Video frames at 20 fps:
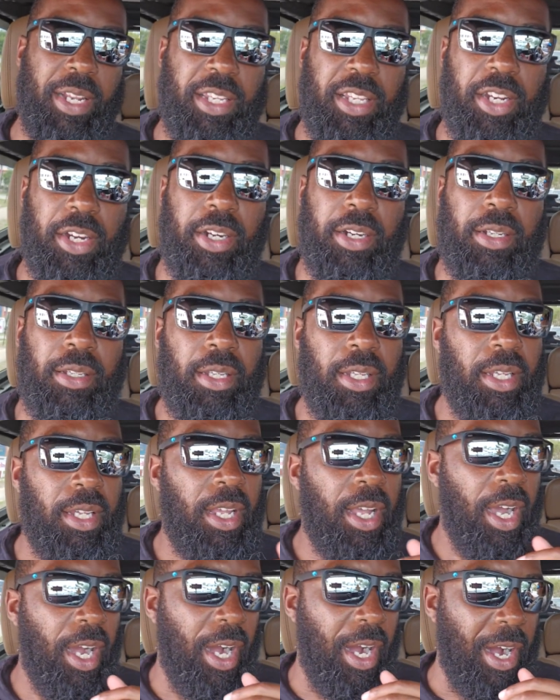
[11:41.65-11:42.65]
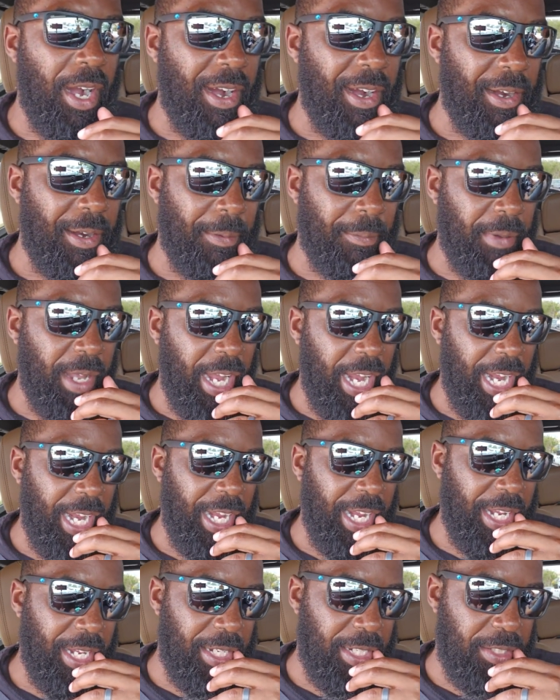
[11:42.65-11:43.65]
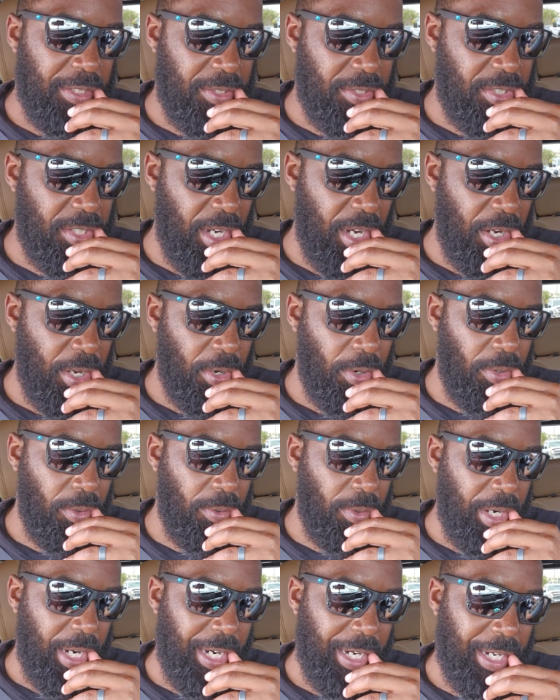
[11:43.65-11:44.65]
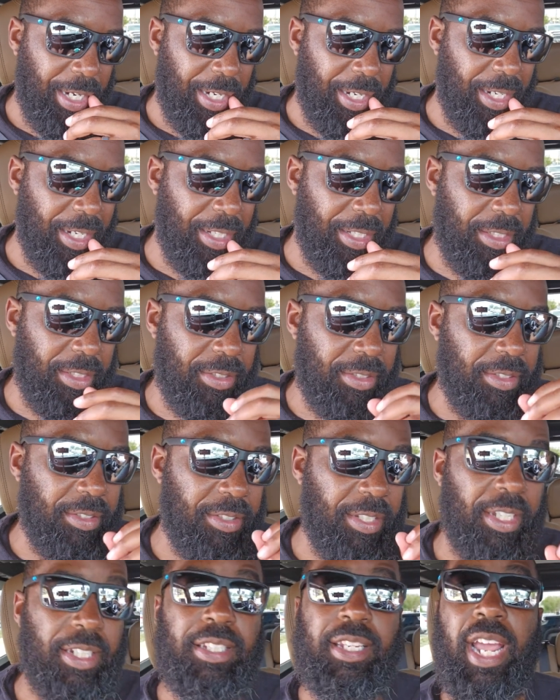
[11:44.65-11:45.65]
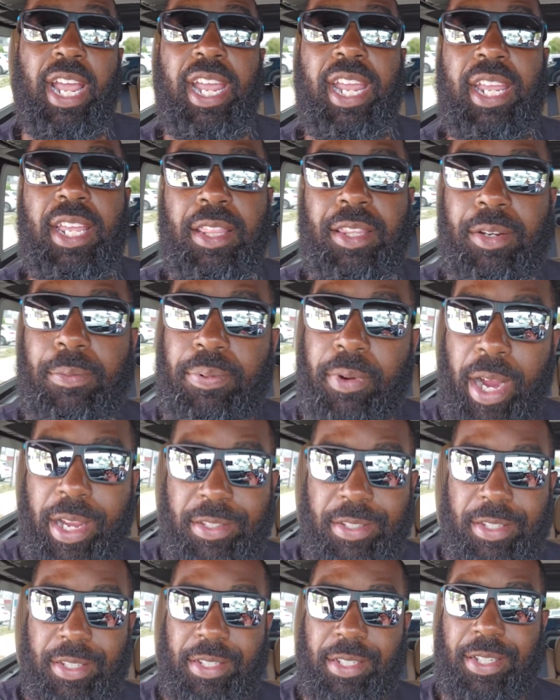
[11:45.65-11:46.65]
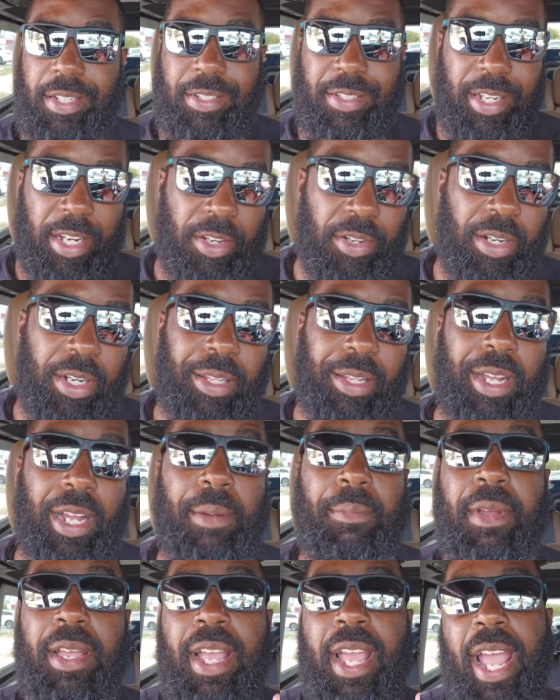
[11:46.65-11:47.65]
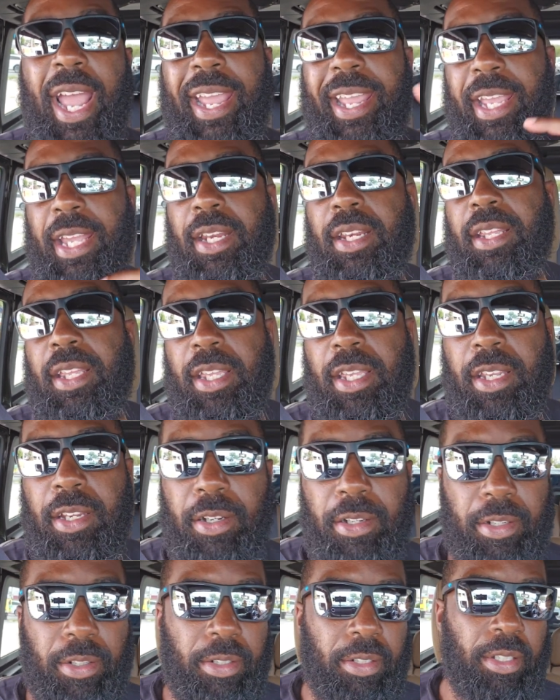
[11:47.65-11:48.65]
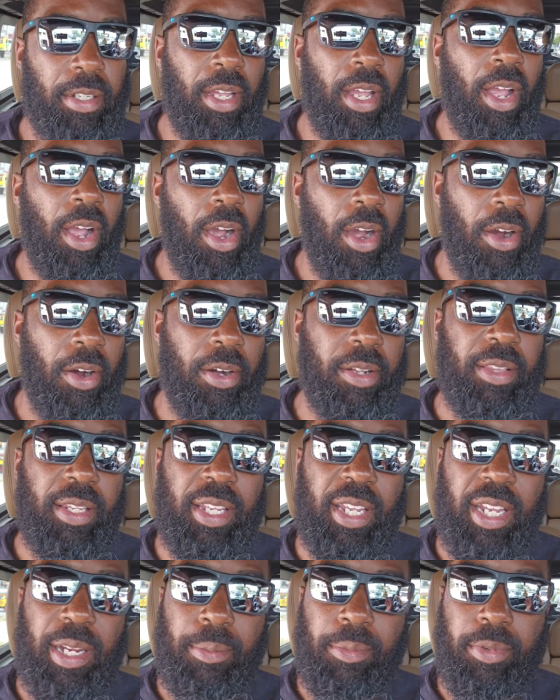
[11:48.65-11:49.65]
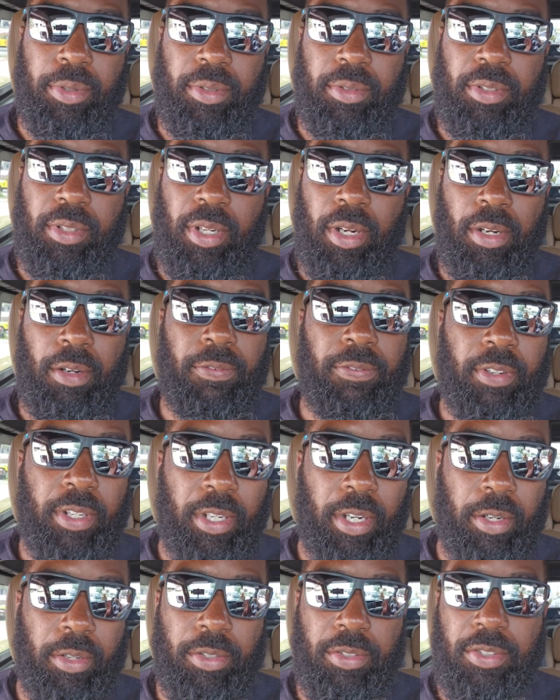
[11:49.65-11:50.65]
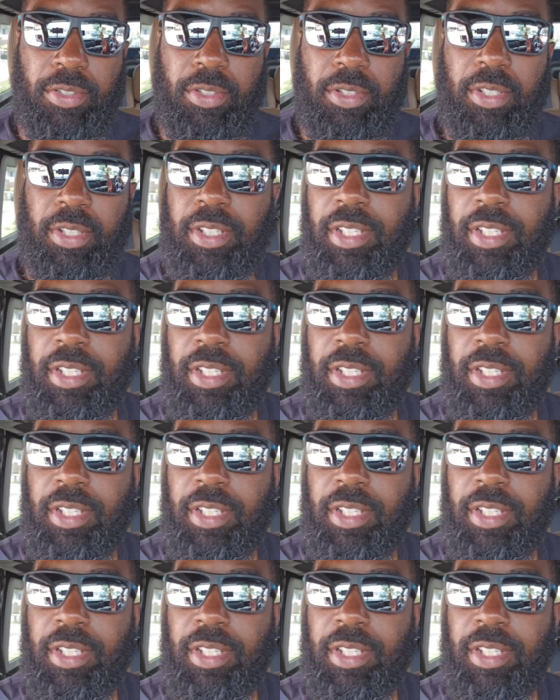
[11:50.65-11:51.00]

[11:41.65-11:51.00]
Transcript: a year. Yeah. Um, and so uh, today their prices continue to climb, and here on the Emerald Gulf Coast